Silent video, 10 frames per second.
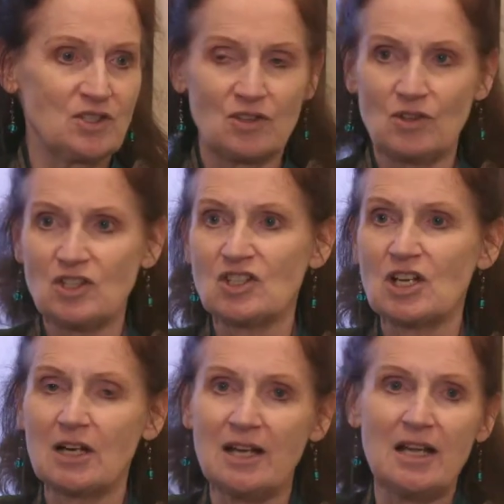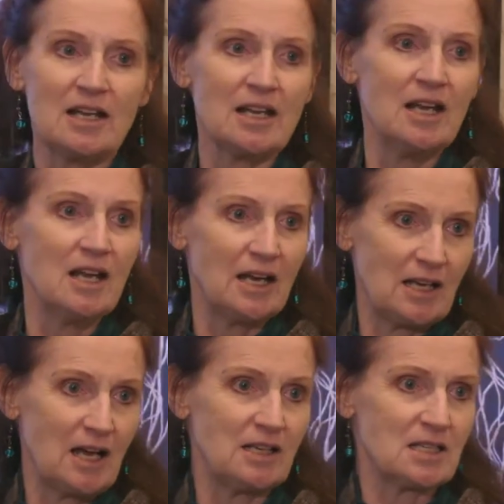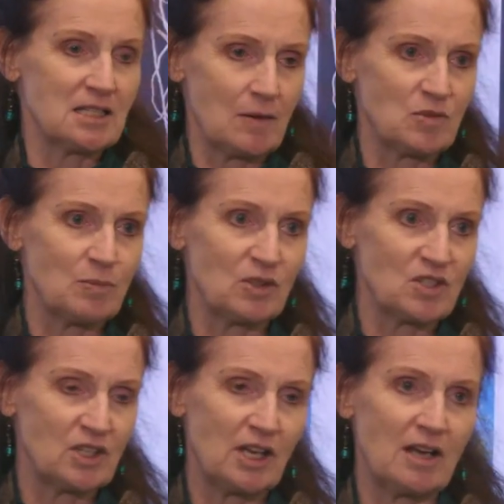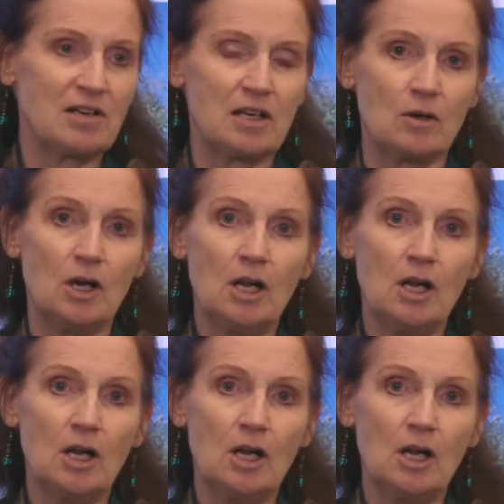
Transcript: So this is clearly an unacceptable scenario.